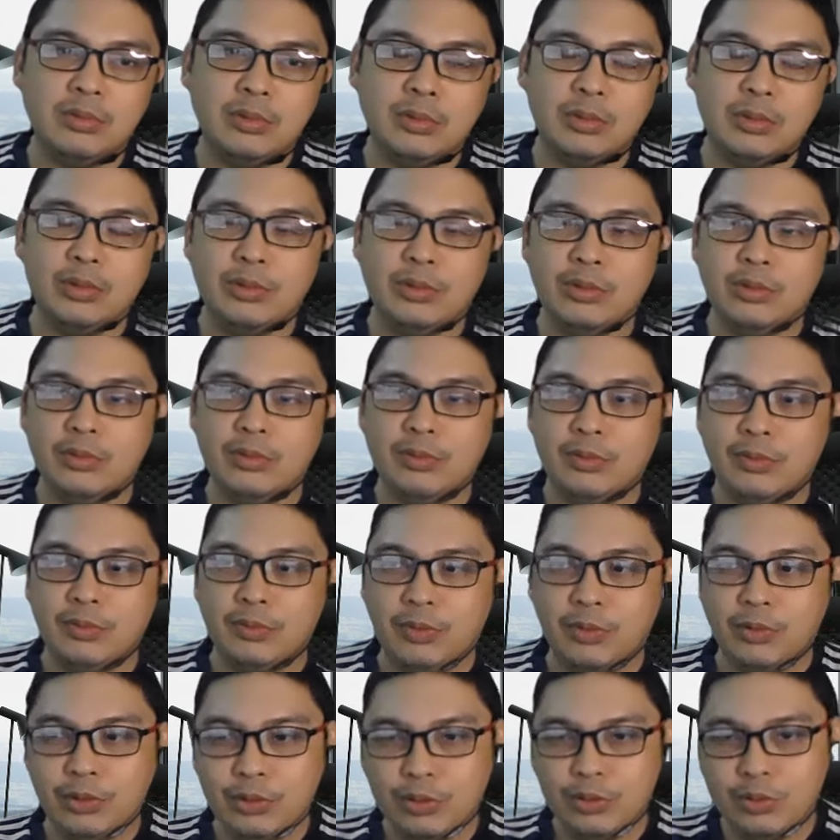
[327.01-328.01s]
or
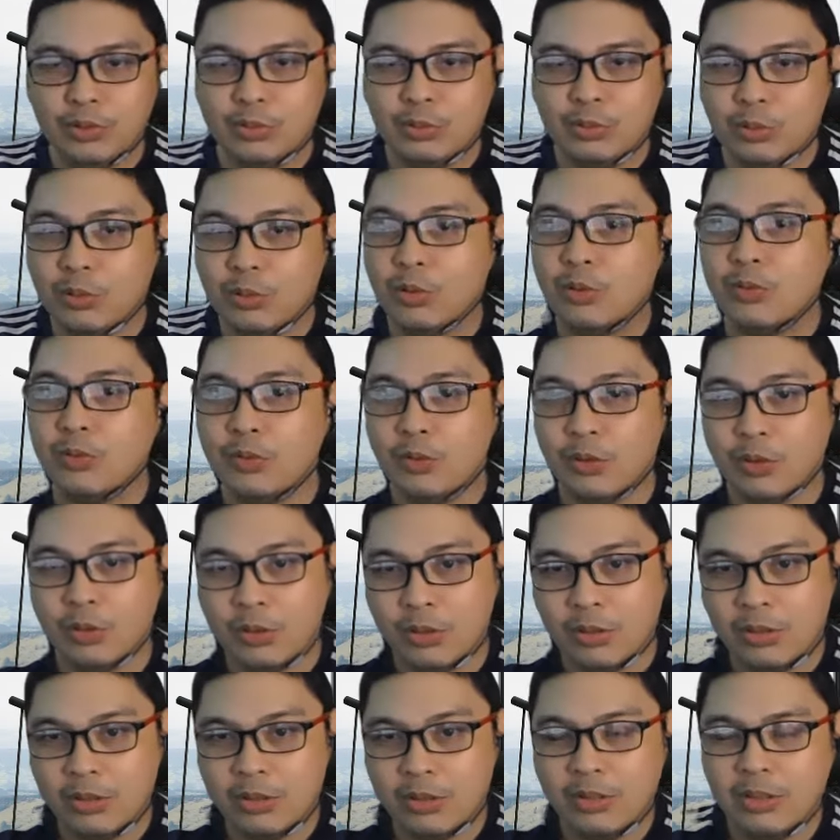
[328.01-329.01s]
for you to look
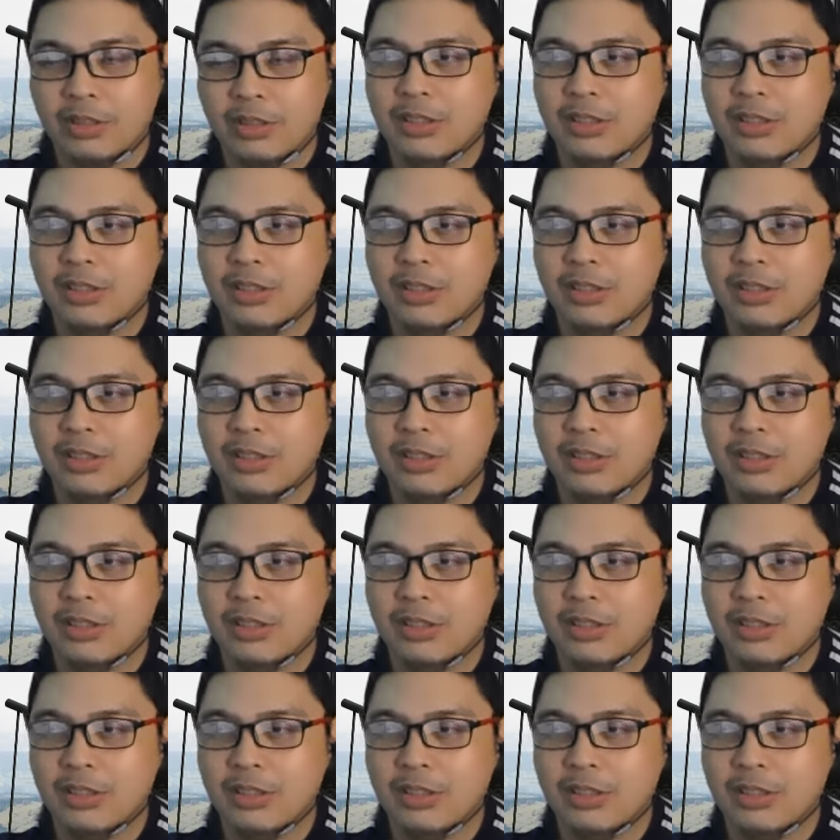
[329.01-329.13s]
for.